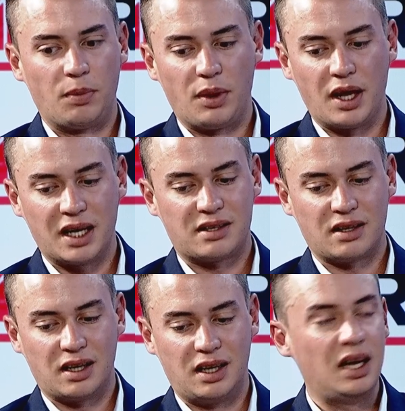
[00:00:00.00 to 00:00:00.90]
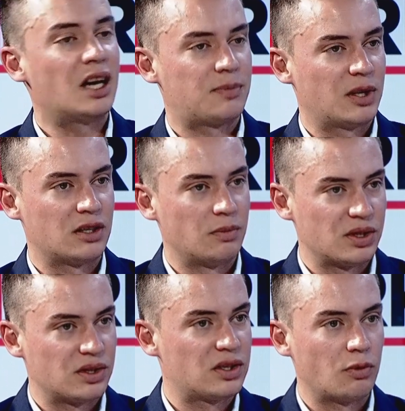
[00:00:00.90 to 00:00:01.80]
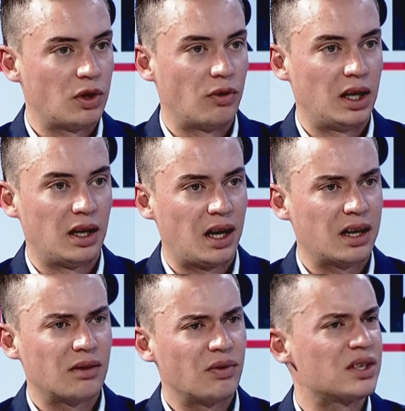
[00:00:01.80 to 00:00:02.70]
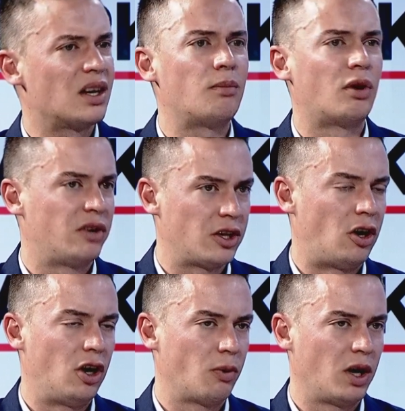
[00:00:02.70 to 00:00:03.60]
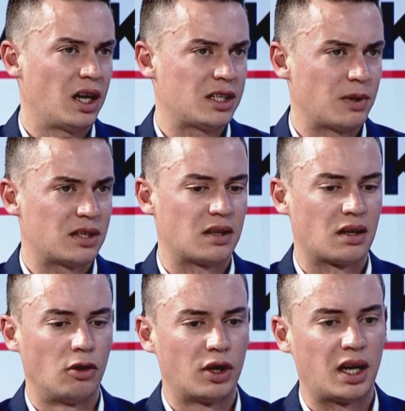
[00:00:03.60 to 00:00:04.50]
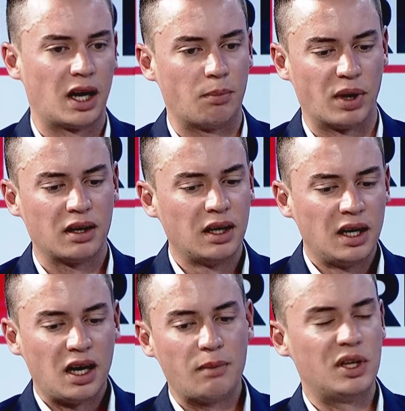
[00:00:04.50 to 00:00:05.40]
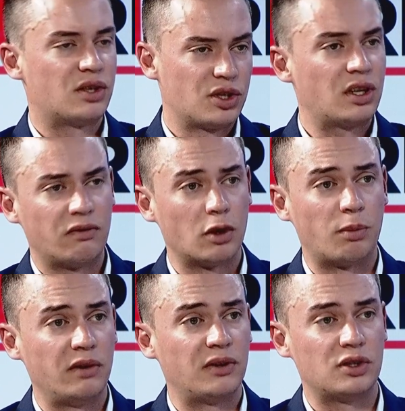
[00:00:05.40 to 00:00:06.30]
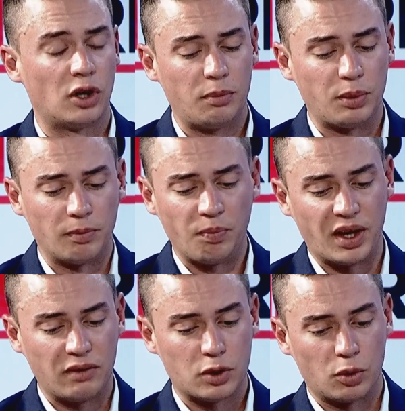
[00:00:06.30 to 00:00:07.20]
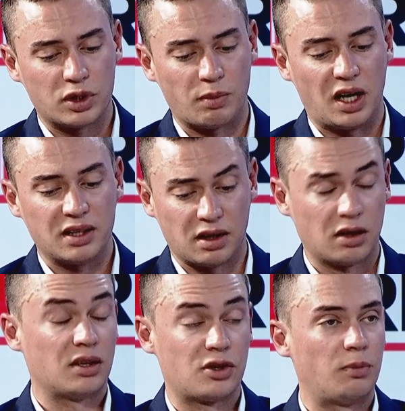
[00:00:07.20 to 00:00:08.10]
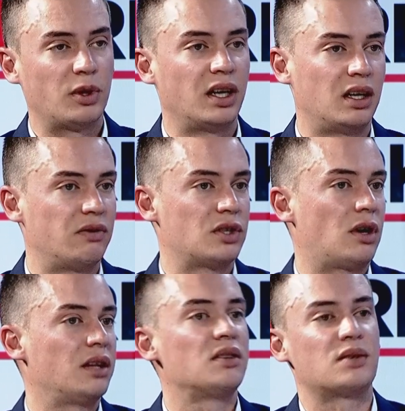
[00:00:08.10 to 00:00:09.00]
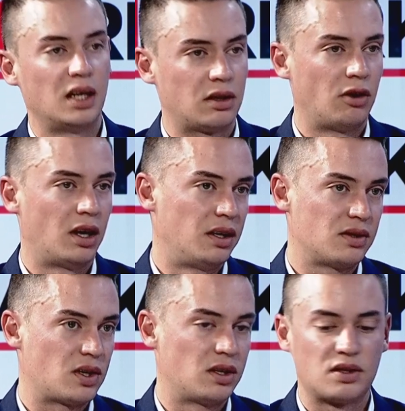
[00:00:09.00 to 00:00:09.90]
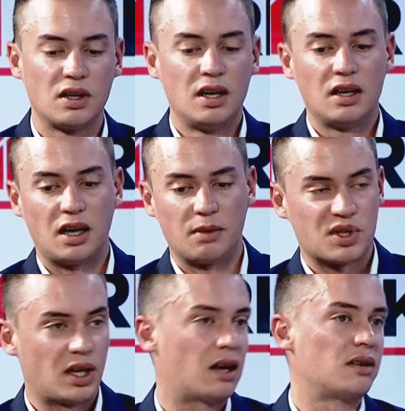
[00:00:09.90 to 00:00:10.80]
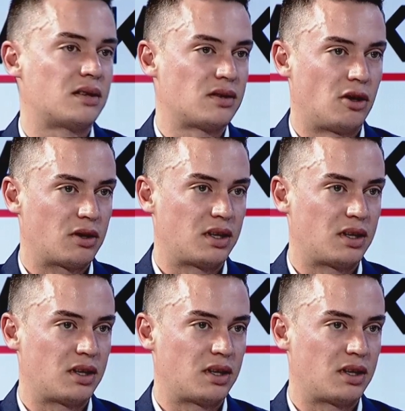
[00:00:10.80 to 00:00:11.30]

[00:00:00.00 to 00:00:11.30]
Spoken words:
that's a key aspect of the business that we really like. There's a number of other hardware aspects that they're looking at, but I mean, to just give you a brief example, they've talked about, and an example they give is, there's a hit and run incident, cyclist is knocked